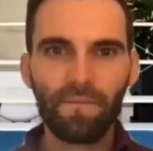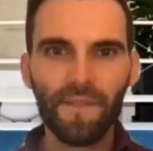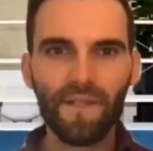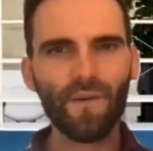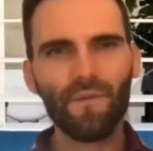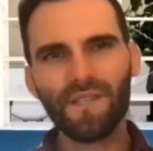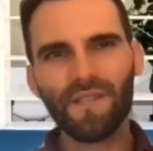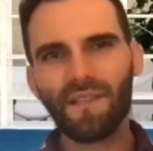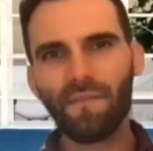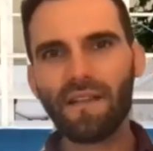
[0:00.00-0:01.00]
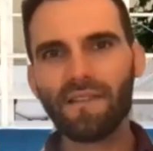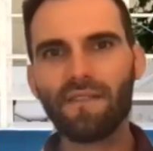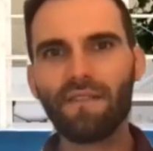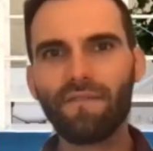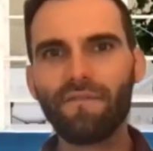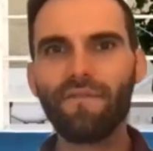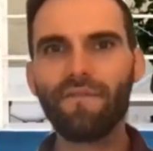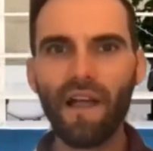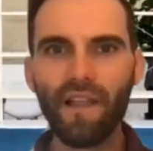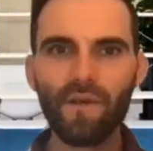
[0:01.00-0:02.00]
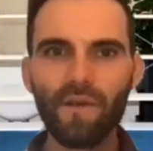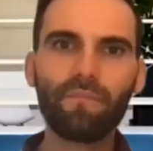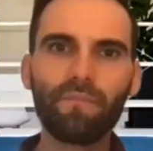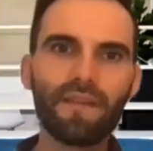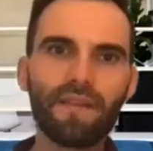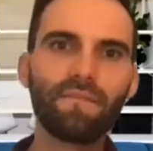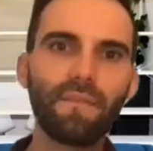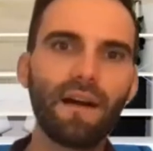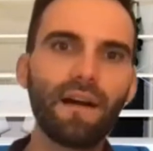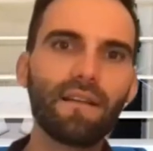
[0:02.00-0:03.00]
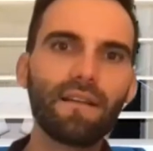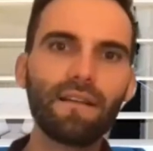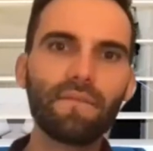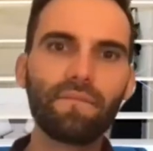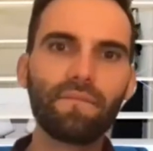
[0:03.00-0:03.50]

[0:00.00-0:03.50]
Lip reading: So just imagine the value, the peace of mind